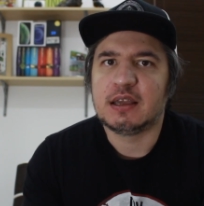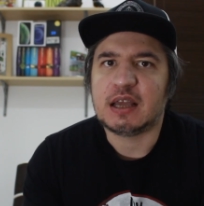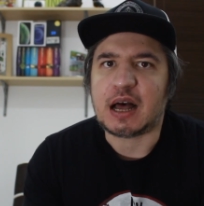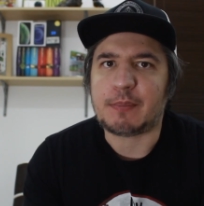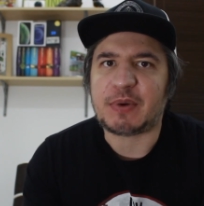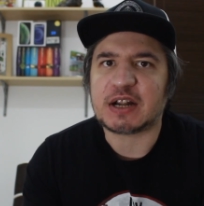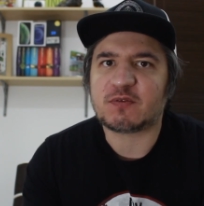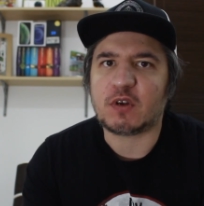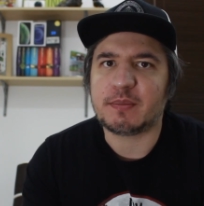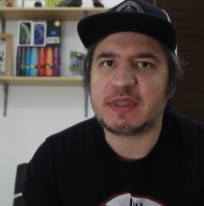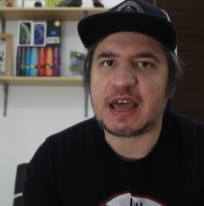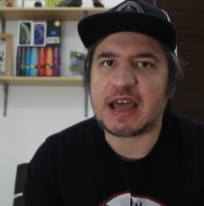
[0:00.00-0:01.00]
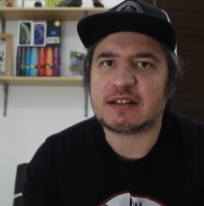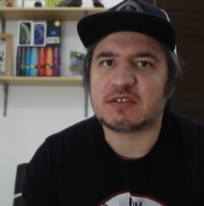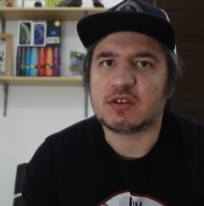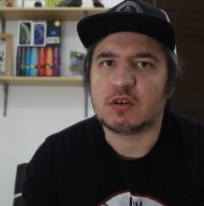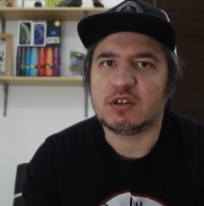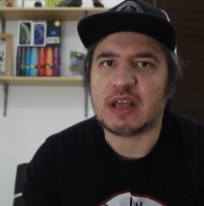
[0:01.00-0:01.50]
Apart from
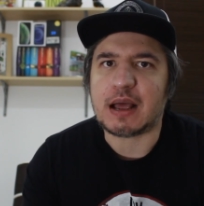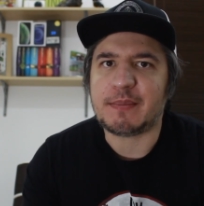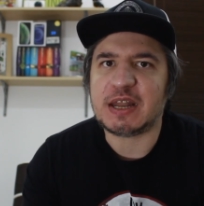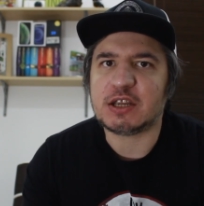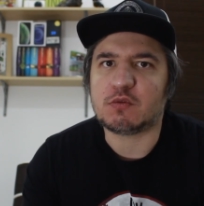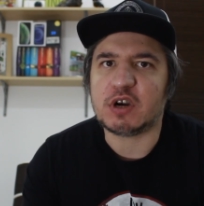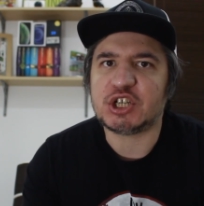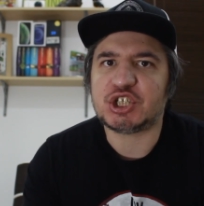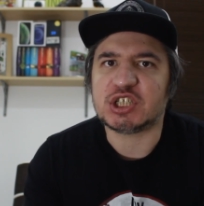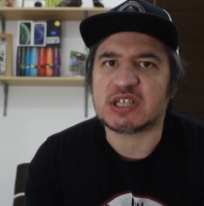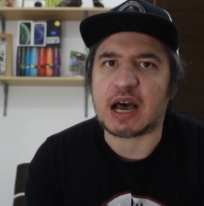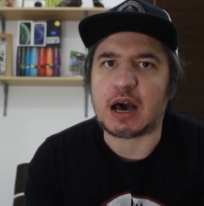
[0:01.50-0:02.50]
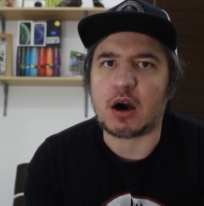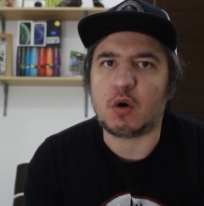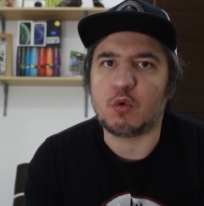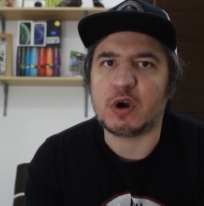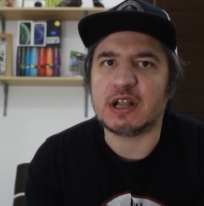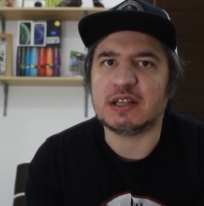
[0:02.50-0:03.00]
that, there are many questions. How
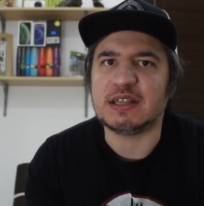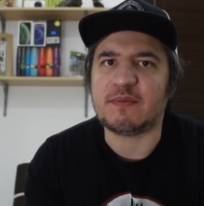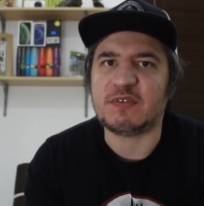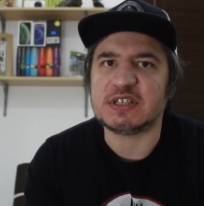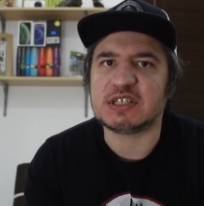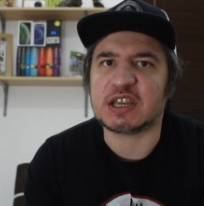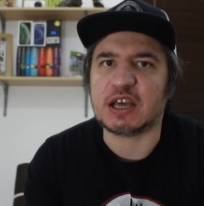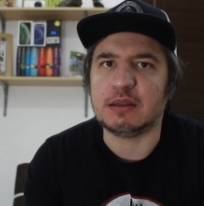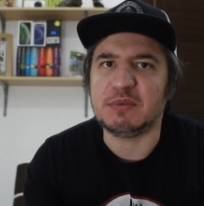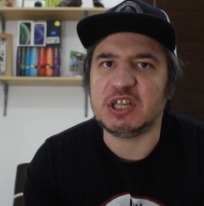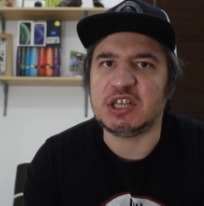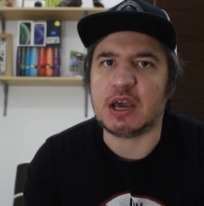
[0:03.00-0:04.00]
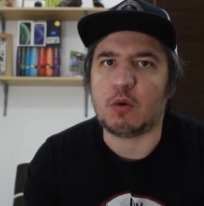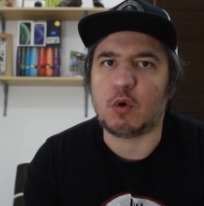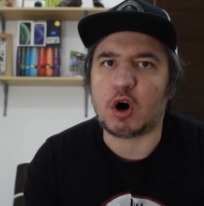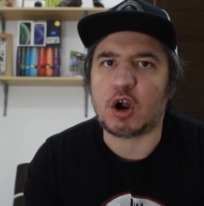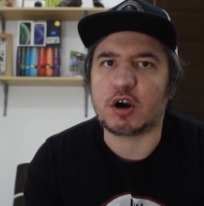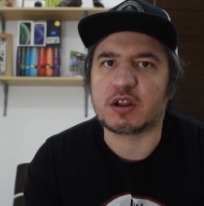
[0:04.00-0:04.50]
will the physical media
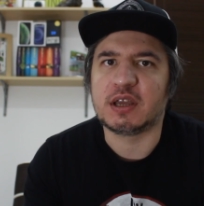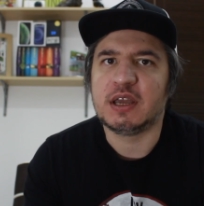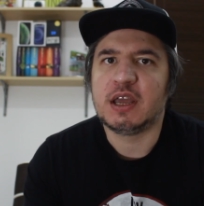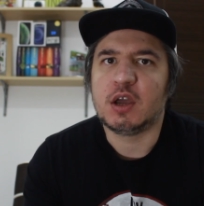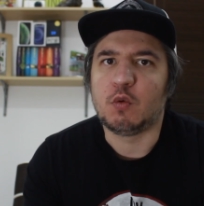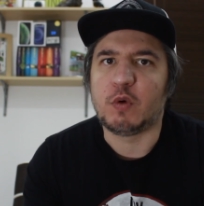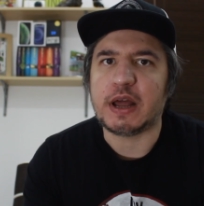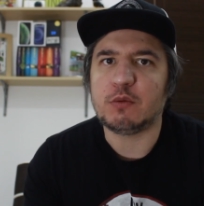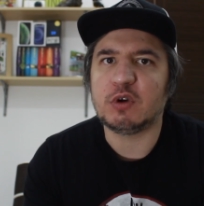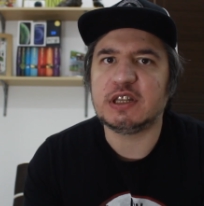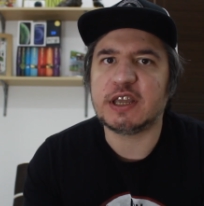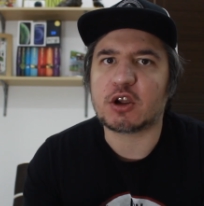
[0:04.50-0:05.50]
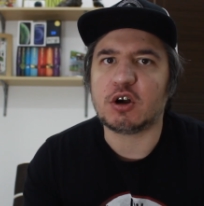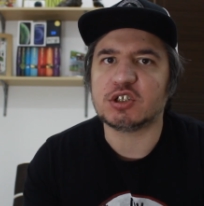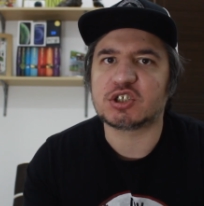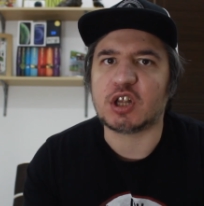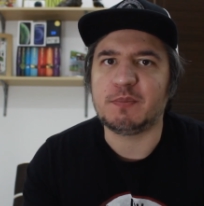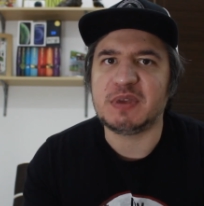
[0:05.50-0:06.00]
work? When will the
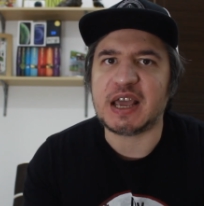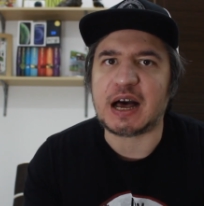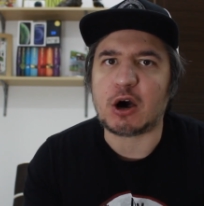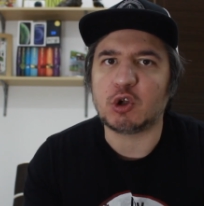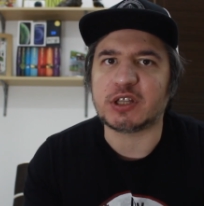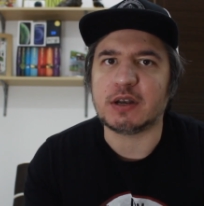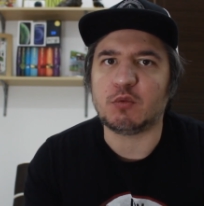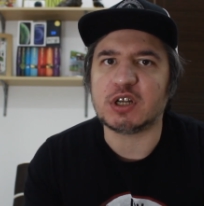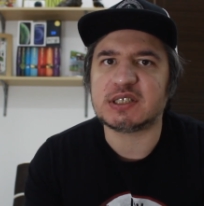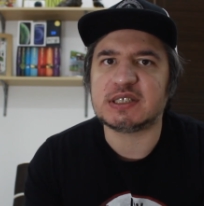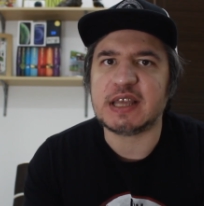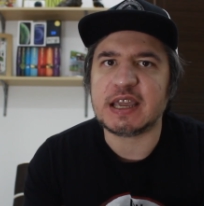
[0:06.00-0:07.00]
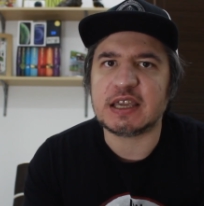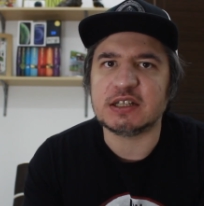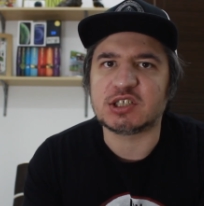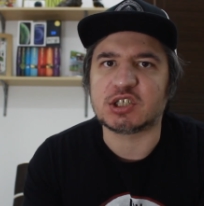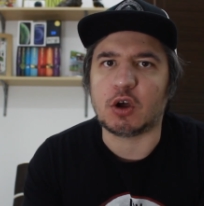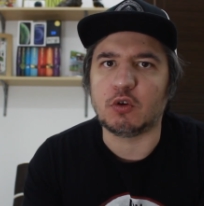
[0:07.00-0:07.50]
console be out and what's
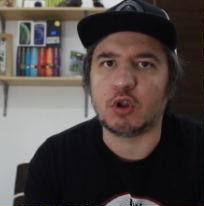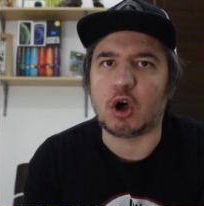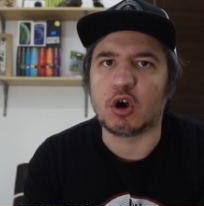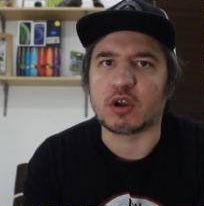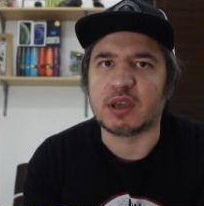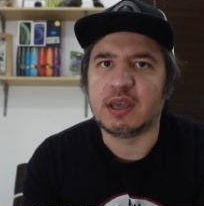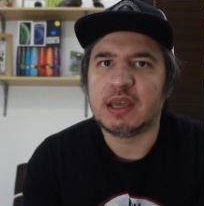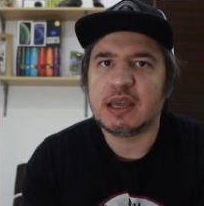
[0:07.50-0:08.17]
taking so long?